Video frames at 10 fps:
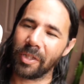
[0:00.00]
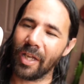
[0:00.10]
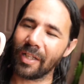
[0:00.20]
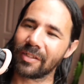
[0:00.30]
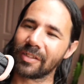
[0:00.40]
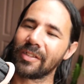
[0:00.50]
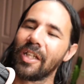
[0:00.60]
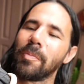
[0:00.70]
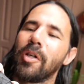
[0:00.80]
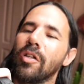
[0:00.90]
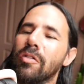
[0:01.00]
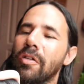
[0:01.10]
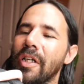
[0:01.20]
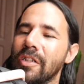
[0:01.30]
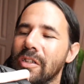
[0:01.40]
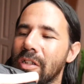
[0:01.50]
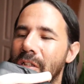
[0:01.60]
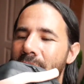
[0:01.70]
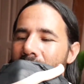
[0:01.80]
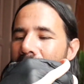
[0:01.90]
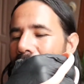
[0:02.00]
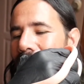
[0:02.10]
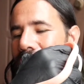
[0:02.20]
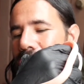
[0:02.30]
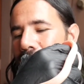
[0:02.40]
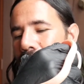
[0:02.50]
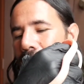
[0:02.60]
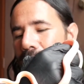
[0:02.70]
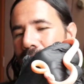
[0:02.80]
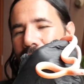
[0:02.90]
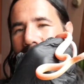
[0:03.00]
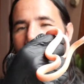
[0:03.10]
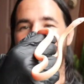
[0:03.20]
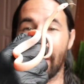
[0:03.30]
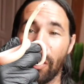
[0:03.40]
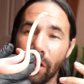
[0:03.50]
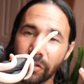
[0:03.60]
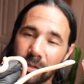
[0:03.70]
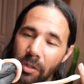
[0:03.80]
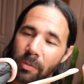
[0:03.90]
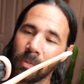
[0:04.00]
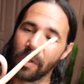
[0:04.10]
He has the same coloration as Rose, and also